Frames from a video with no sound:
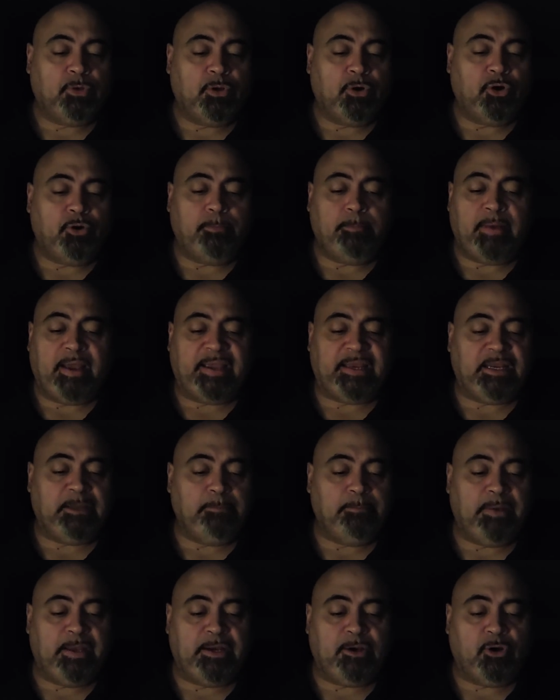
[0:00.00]
Her mighty
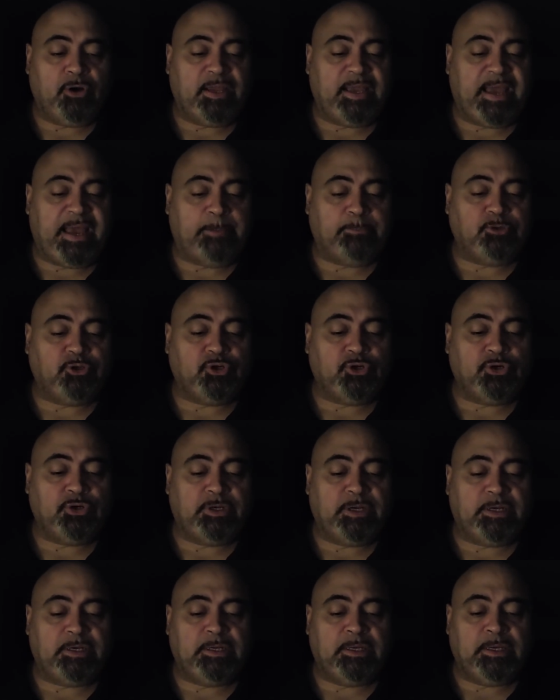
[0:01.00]
men are captured
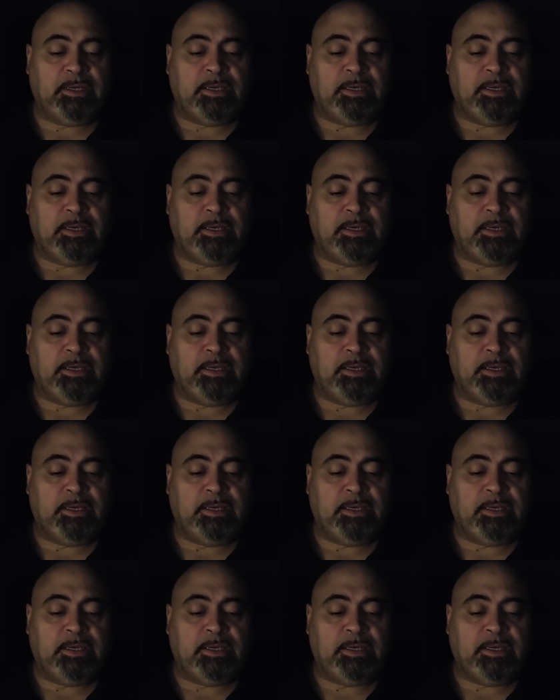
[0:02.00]
and